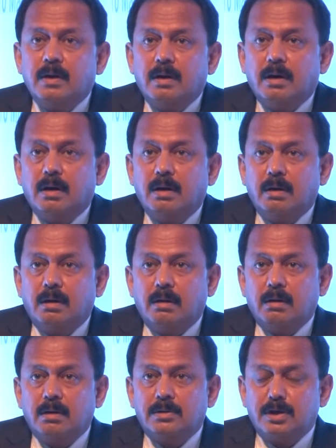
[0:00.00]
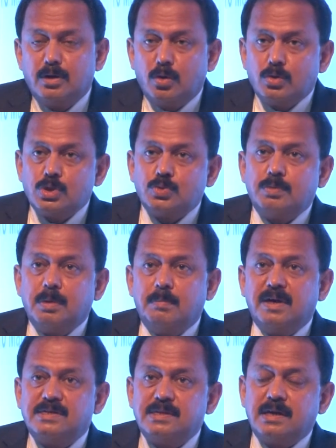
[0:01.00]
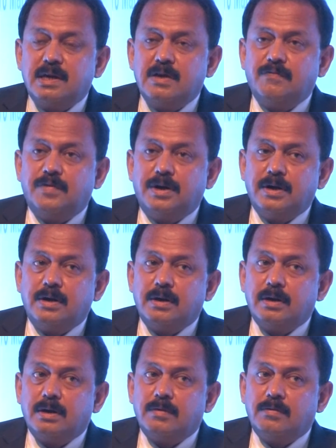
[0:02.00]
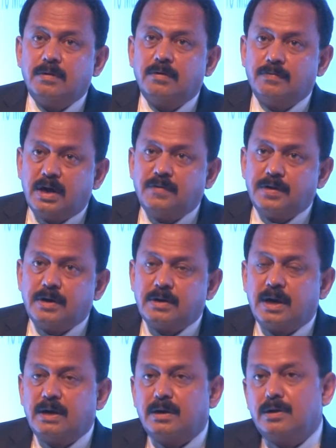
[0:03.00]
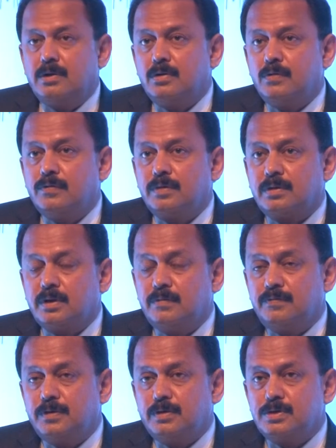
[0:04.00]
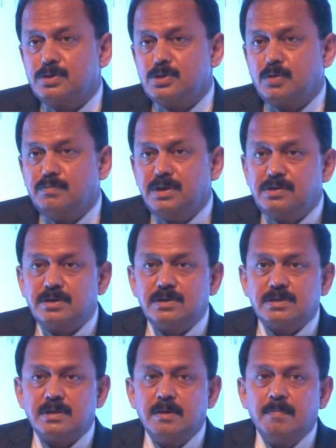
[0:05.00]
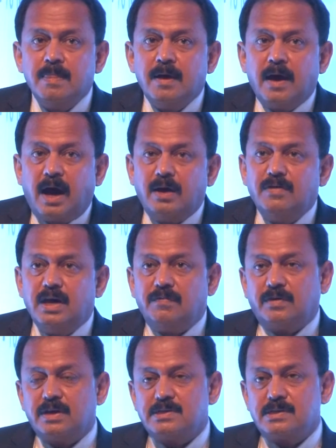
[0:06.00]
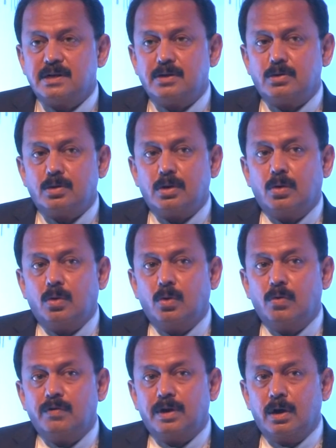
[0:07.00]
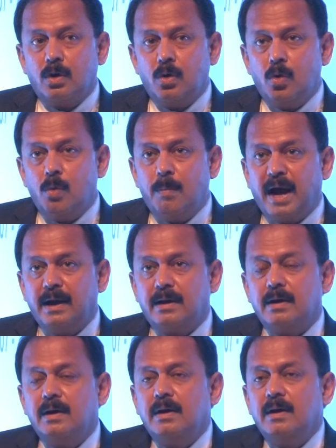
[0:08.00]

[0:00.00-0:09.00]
Uh, uh, the nodes would be basically fitted, we had fitted that into a few thousands of meters and we have tested on over a low band uh,